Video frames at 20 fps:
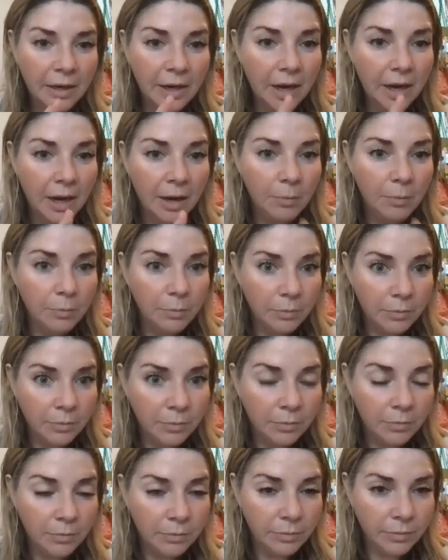um,
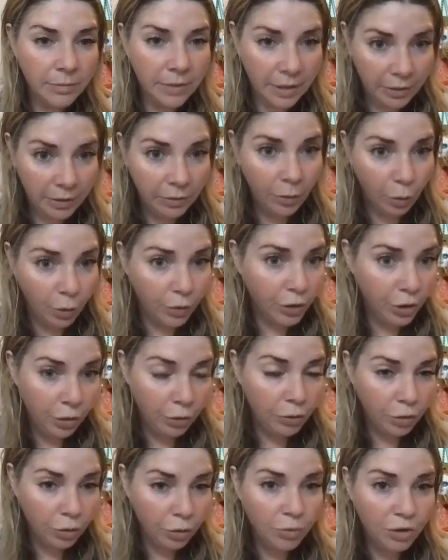and or the
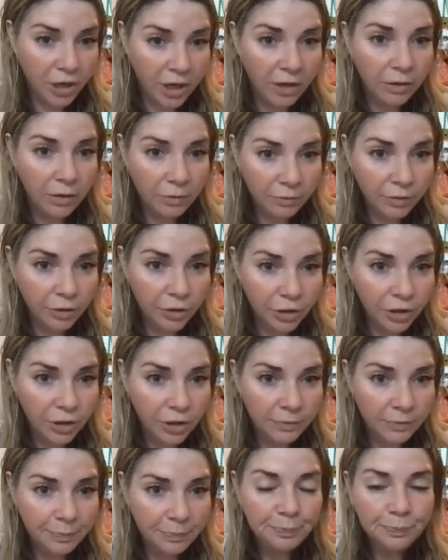YouTube channel for
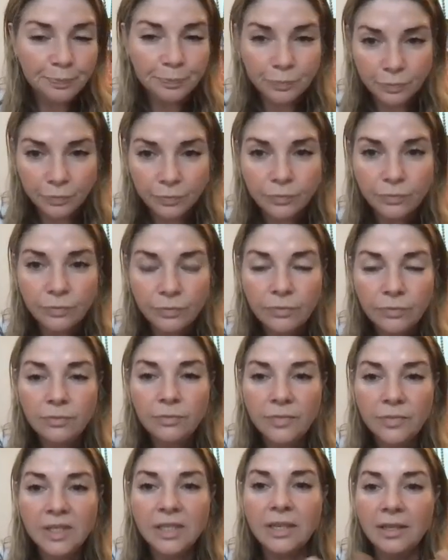sure. Yep.
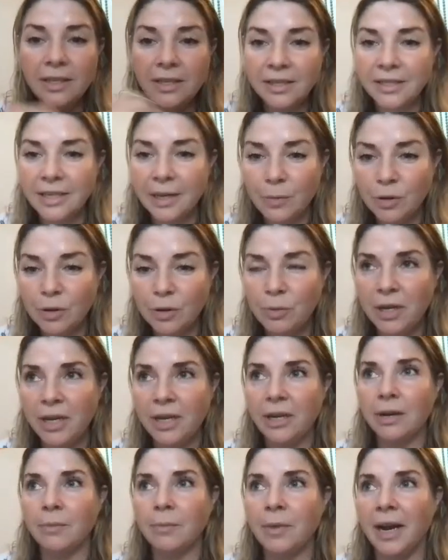And then same with
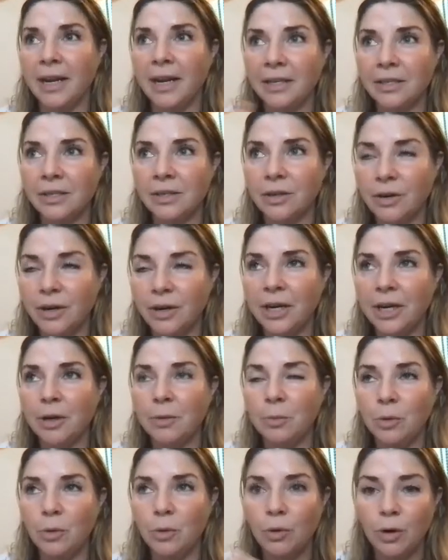me, my
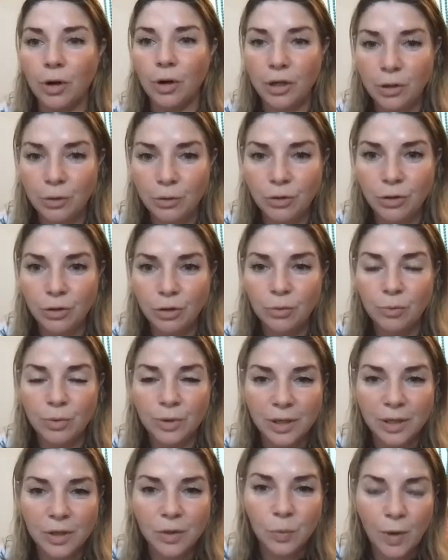Instagram or YouTube
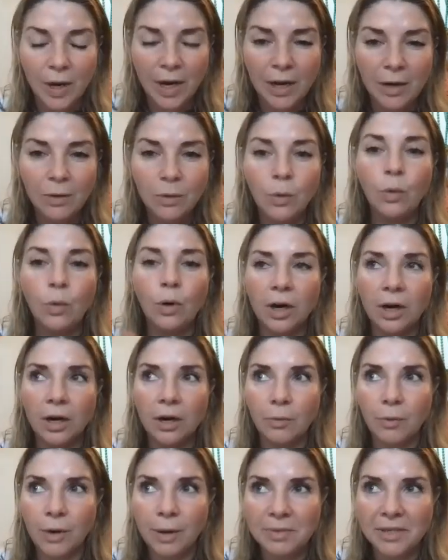as well,
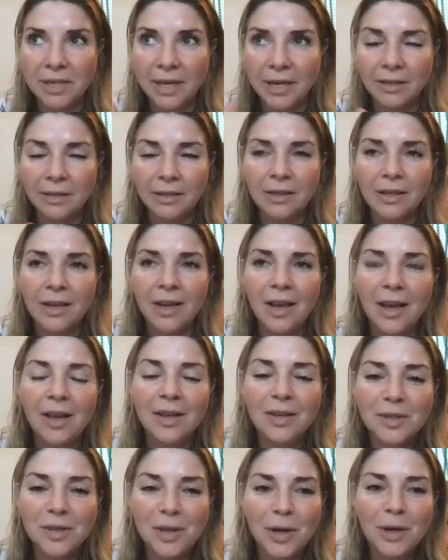or website.
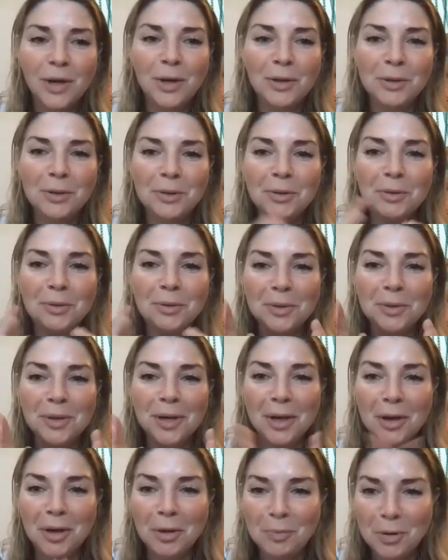So
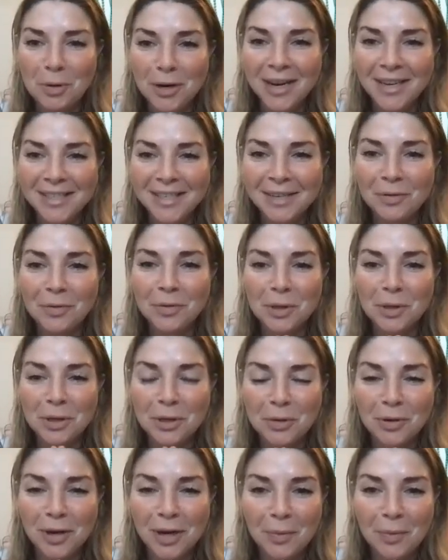I hope you guys have a
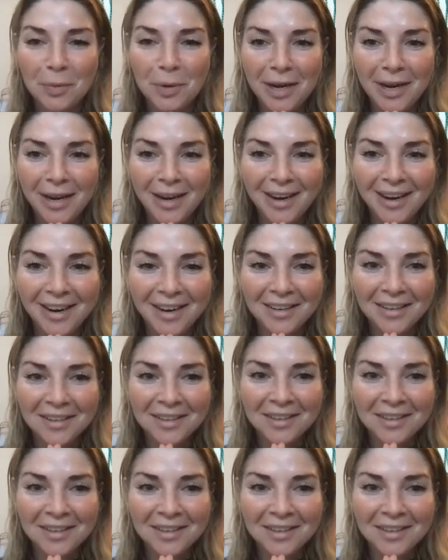really great week.